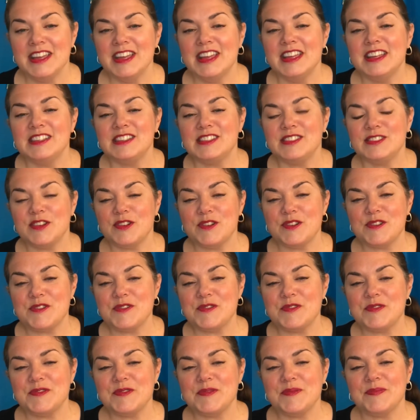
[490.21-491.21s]

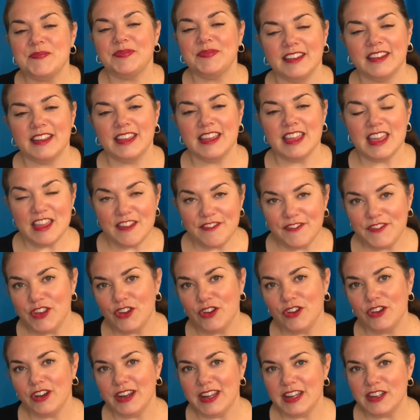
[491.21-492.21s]
So if
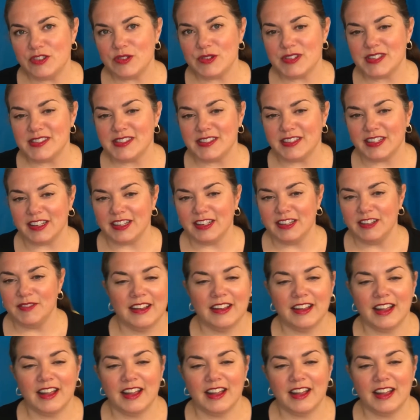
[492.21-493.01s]
you're interested,